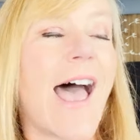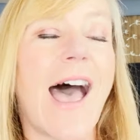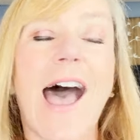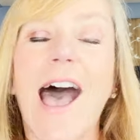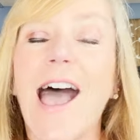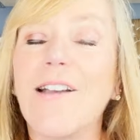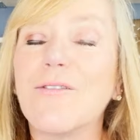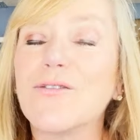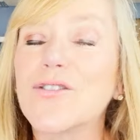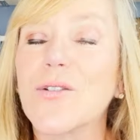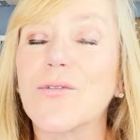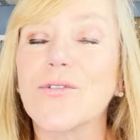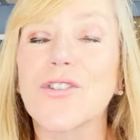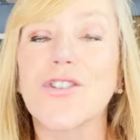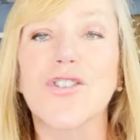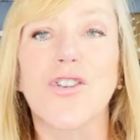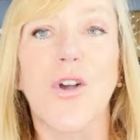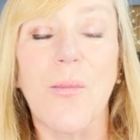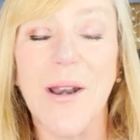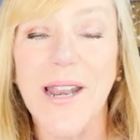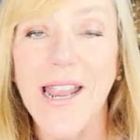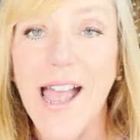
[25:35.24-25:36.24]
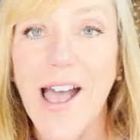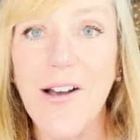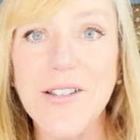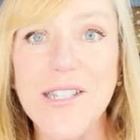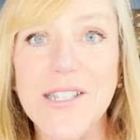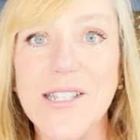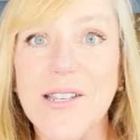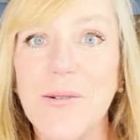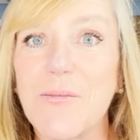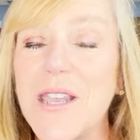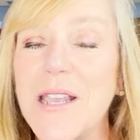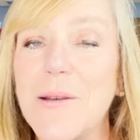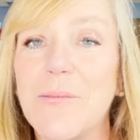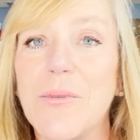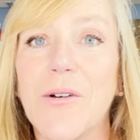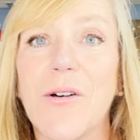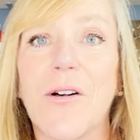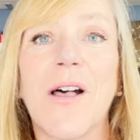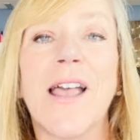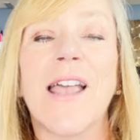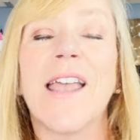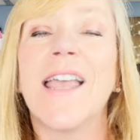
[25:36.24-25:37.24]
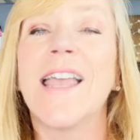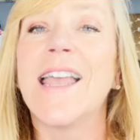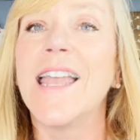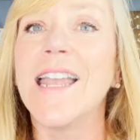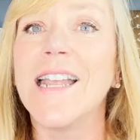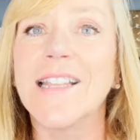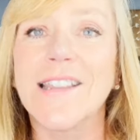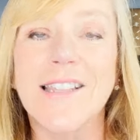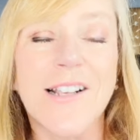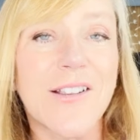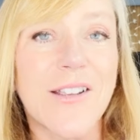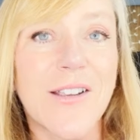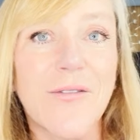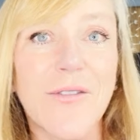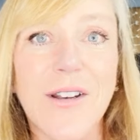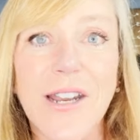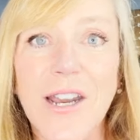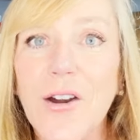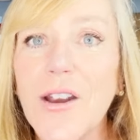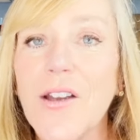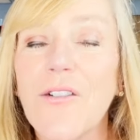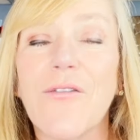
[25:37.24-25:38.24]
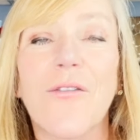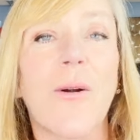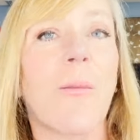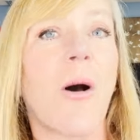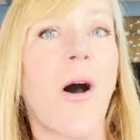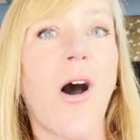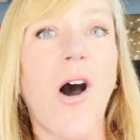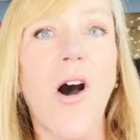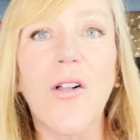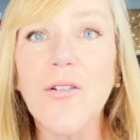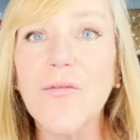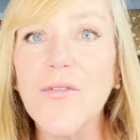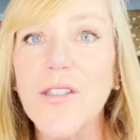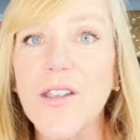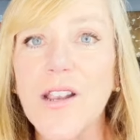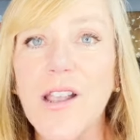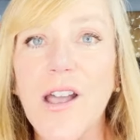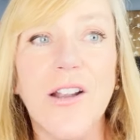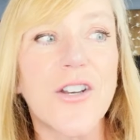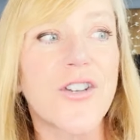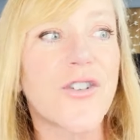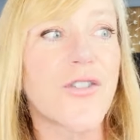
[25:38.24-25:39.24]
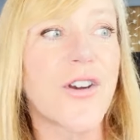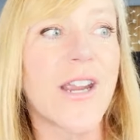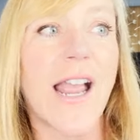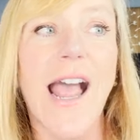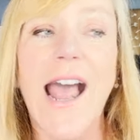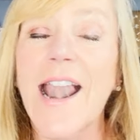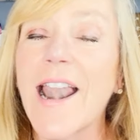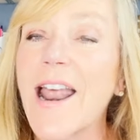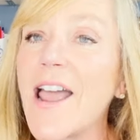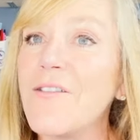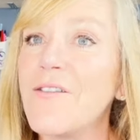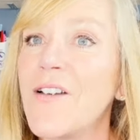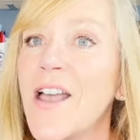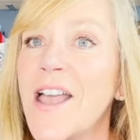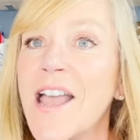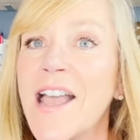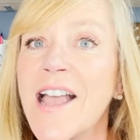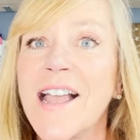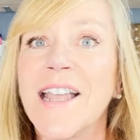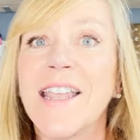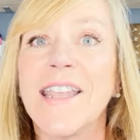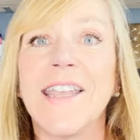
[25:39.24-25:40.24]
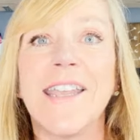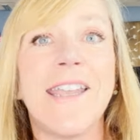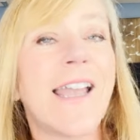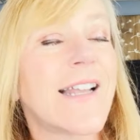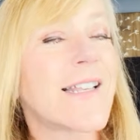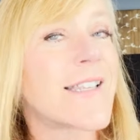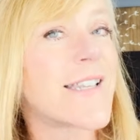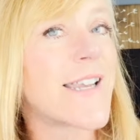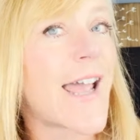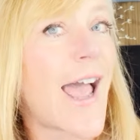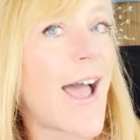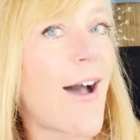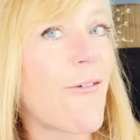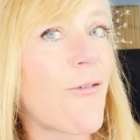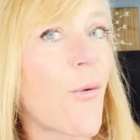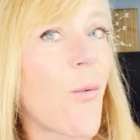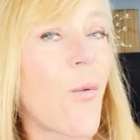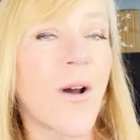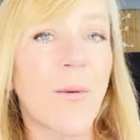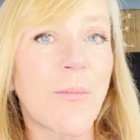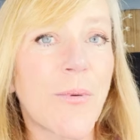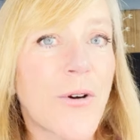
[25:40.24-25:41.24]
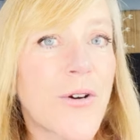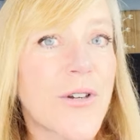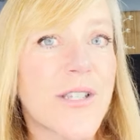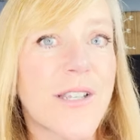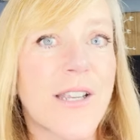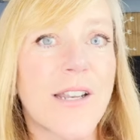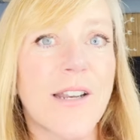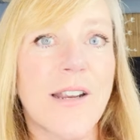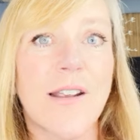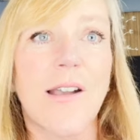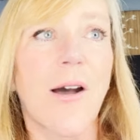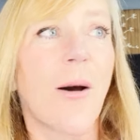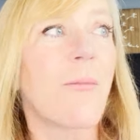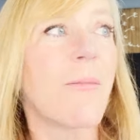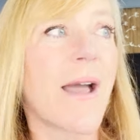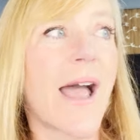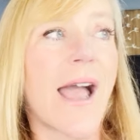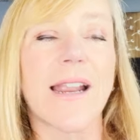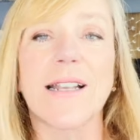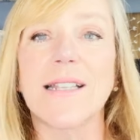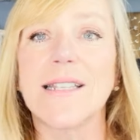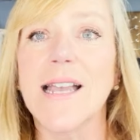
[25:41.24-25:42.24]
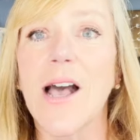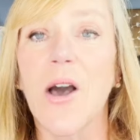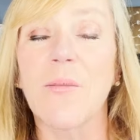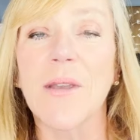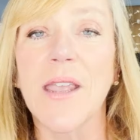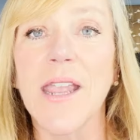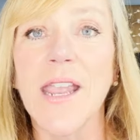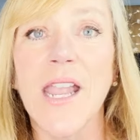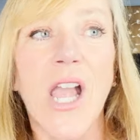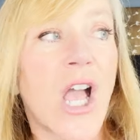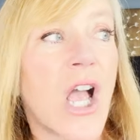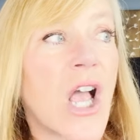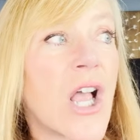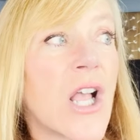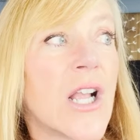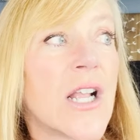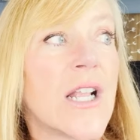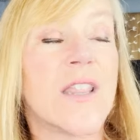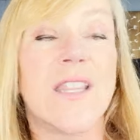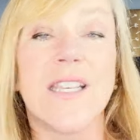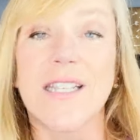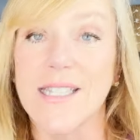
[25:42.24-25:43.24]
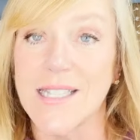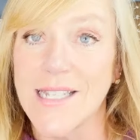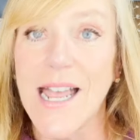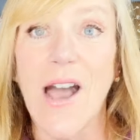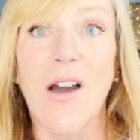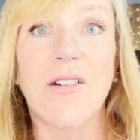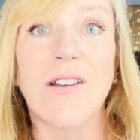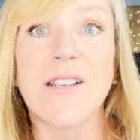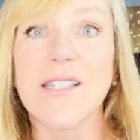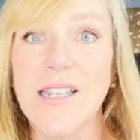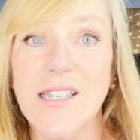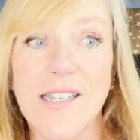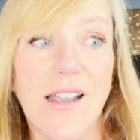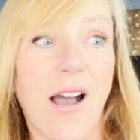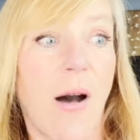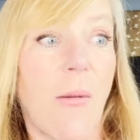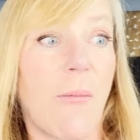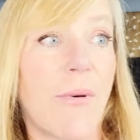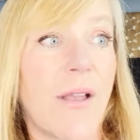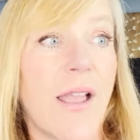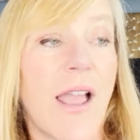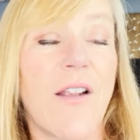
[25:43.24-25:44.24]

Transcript: I've sold so many houses to people in the Cleveland area from all over the country, and I've yet to have one person come back and tell me this town is a dump.